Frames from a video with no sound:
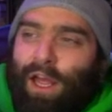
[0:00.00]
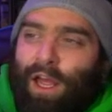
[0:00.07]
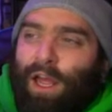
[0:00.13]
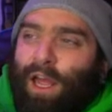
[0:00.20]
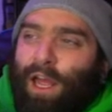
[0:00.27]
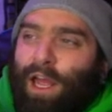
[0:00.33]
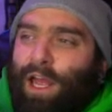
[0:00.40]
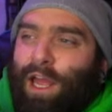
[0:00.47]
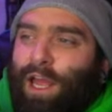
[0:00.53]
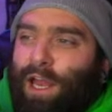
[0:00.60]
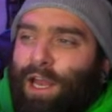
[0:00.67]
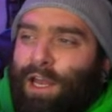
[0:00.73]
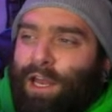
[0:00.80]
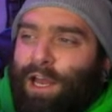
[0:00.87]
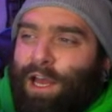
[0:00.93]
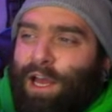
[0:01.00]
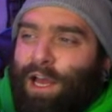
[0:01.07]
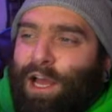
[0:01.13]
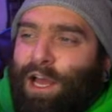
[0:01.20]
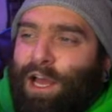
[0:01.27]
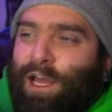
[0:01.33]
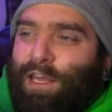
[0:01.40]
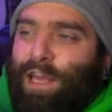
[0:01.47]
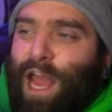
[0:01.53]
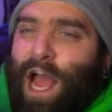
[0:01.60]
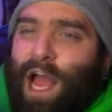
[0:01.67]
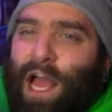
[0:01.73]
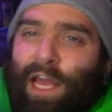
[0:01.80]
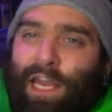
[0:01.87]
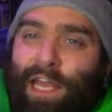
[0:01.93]
And
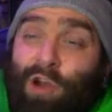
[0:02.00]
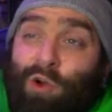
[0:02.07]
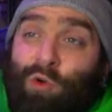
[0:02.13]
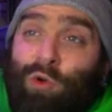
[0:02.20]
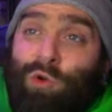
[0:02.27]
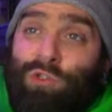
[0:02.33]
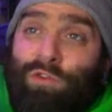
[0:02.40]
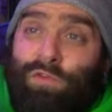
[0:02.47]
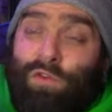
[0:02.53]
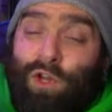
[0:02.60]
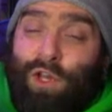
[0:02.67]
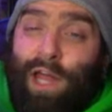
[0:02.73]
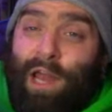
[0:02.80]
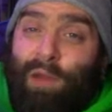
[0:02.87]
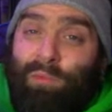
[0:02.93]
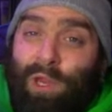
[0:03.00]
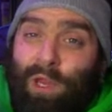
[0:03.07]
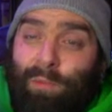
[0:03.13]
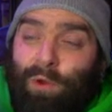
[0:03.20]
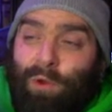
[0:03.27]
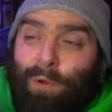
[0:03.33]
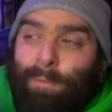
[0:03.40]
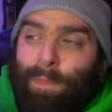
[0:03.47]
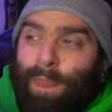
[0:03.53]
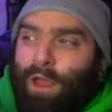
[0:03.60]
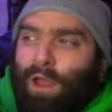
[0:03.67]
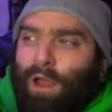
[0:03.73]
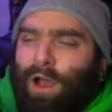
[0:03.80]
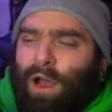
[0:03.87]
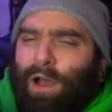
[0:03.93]
it kind of ruins it for a lot of people.
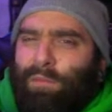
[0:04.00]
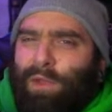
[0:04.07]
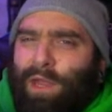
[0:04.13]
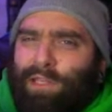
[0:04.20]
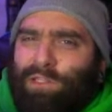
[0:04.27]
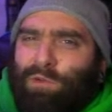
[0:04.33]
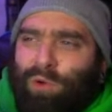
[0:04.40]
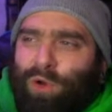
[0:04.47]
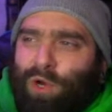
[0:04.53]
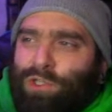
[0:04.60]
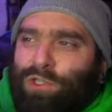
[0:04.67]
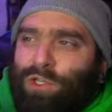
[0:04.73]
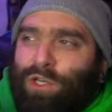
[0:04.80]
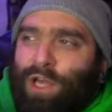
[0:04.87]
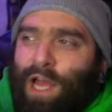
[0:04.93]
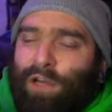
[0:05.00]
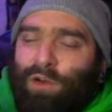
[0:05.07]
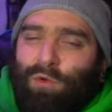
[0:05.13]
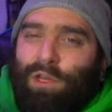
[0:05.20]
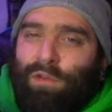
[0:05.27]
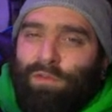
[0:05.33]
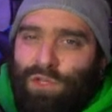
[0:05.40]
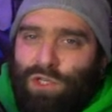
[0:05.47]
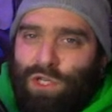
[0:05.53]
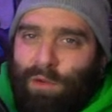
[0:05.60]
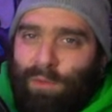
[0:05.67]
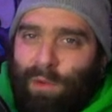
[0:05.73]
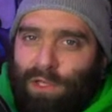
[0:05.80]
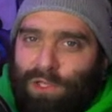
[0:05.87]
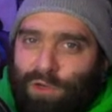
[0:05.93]
Me as a person, I don't give a shit
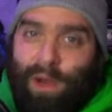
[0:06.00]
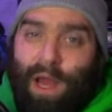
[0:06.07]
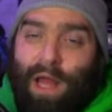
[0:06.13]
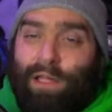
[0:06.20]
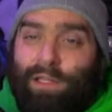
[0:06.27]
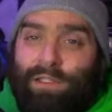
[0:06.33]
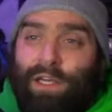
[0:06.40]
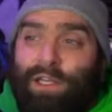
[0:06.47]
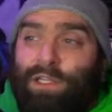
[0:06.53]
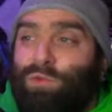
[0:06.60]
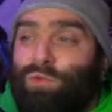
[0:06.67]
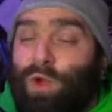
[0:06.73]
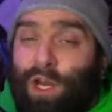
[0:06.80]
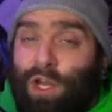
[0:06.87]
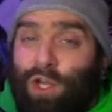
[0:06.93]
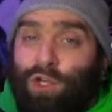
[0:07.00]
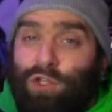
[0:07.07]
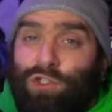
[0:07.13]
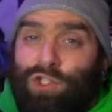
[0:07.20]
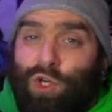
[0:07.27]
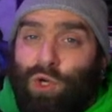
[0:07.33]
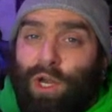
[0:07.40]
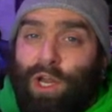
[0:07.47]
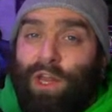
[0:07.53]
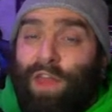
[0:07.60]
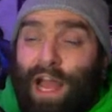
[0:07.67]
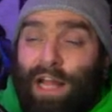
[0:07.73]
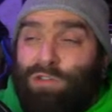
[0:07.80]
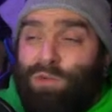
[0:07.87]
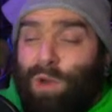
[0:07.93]
about your politics. Write a good story.
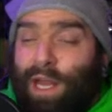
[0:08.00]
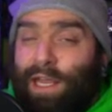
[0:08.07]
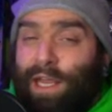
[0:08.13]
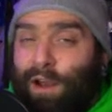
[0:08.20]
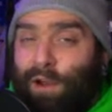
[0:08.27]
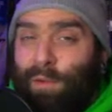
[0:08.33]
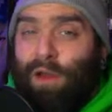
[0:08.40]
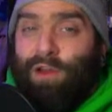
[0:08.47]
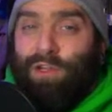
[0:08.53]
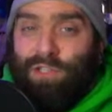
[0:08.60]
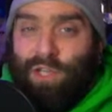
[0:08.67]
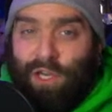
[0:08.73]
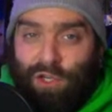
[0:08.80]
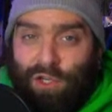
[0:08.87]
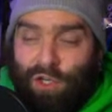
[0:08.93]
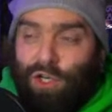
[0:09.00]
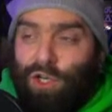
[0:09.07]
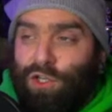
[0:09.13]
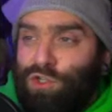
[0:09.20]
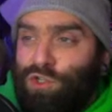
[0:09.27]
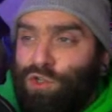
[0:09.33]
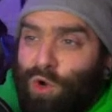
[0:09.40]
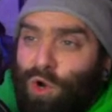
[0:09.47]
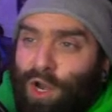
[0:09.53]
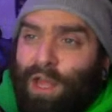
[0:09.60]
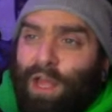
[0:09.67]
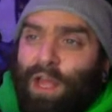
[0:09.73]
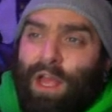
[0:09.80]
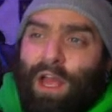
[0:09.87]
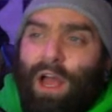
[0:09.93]
That's what I care about, is a good
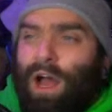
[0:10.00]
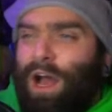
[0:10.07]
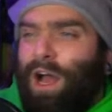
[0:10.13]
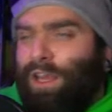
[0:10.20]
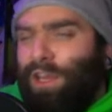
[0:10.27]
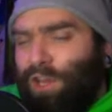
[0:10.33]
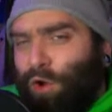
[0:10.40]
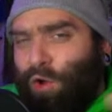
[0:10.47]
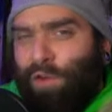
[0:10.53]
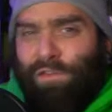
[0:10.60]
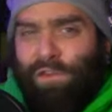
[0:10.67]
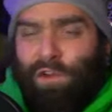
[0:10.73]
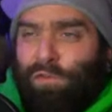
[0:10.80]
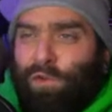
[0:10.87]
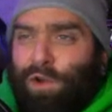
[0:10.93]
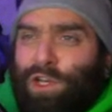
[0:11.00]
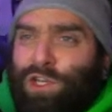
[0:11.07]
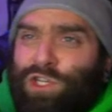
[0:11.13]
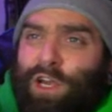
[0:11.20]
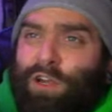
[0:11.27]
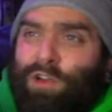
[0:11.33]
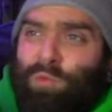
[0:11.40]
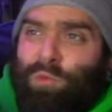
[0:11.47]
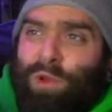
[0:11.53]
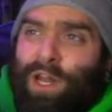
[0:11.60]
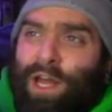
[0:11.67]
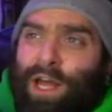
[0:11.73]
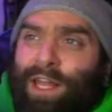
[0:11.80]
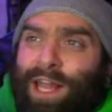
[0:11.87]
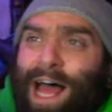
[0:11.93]
story. And feel free to share your
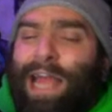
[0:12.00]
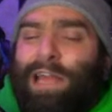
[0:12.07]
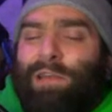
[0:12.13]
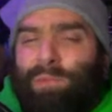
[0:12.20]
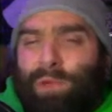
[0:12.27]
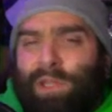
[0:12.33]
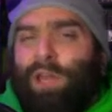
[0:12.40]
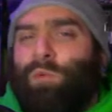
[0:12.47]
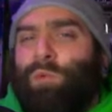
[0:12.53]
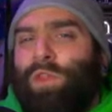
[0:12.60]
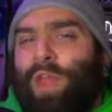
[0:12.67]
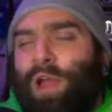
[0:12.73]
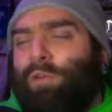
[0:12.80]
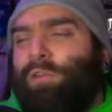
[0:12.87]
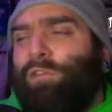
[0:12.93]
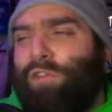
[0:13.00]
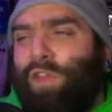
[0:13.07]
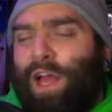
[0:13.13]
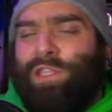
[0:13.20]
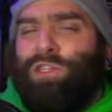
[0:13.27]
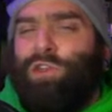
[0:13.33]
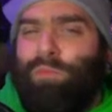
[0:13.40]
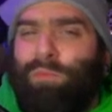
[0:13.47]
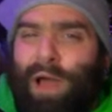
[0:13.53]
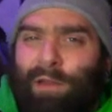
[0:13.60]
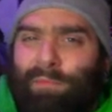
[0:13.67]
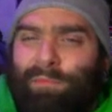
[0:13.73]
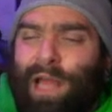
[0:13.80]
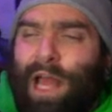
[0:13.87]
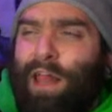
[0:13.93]
opinion online. But then when that reflects your
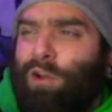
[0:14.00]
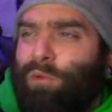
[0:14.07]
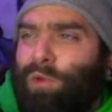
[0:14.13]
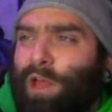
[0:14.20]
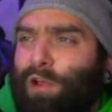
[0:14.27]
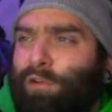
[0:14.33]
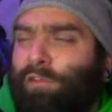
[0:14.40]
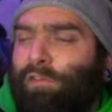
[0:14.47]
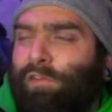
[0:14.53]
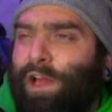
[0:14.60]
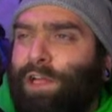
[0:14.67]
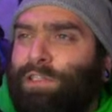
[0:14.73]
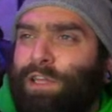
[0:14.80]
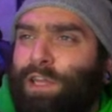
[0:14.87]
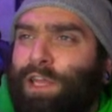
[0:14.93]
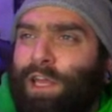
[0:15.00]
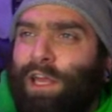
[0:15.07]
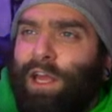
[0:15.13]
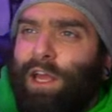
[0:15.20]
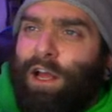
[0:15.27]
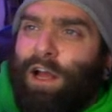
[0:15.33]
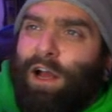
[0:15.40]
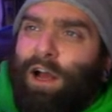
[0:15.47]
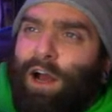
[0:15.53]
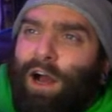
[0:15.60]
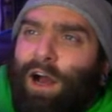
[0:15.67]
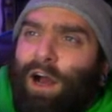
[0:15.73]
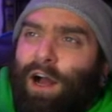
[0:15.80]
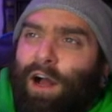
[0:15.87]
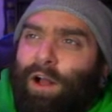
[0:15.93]
bottom dollar, when that reflects the
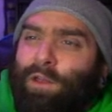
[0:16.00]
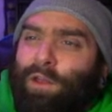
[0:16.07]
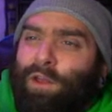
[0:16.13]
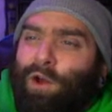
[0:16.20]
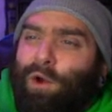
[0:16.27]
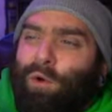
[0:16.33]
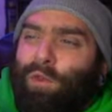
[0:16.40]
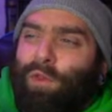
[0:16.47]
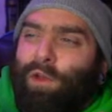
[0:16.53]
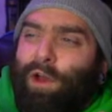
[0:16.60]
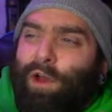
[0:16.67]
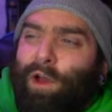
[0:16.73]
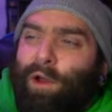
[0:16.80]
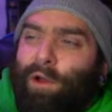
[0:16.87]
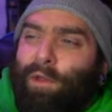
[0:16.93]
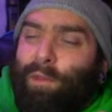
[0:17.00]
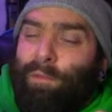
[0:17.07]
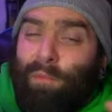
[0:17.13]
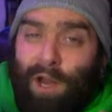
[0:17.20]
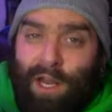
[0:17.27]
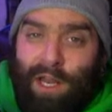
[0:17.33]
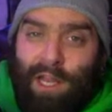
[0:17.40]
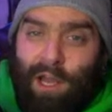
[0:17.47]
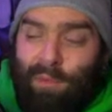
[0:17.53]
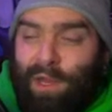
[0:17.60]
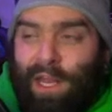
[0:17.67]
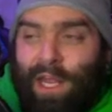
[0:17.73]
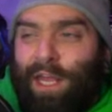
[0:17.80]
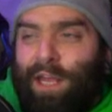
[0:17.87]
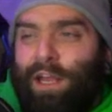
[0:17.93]
money
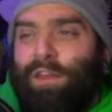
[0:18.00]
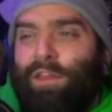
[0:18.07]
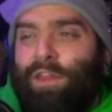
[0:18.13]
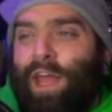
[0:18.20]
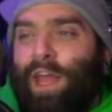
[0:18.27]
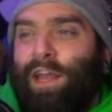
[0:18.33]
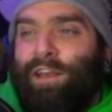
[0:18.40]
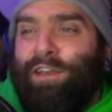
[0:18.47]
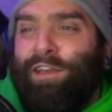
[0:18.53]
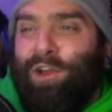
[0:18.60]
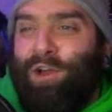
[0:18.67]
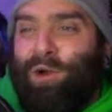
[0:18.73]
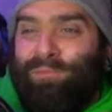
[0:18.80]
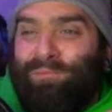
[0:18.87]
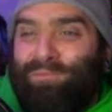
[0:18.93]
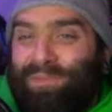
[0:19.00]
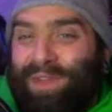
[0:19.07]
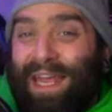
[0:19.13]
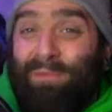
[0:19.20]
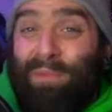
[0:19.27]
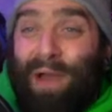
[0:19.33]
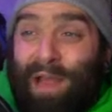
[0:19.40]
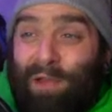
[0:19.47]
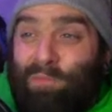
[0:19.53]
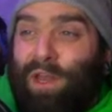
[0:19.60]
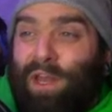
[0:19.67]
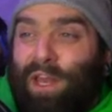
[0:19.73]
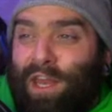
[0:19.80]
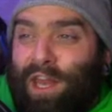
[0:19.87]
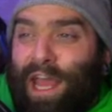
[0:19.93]
coming in, then, in my
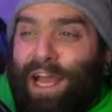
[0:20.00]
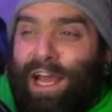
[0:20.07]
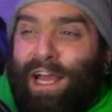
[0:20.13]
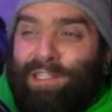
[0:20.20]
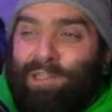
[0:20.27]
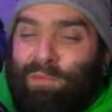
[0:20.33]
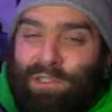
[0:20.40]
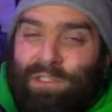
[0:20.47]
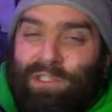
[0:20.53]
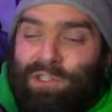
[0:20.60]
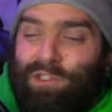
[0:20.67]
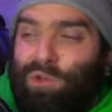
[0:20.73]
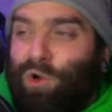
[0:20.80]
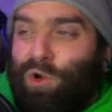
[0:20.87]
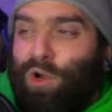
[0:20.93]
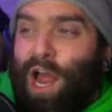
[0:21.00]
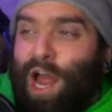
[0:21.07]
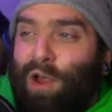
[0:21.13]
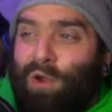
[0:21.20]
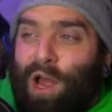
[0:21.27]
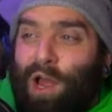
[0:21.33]
opinion, as a business owner, I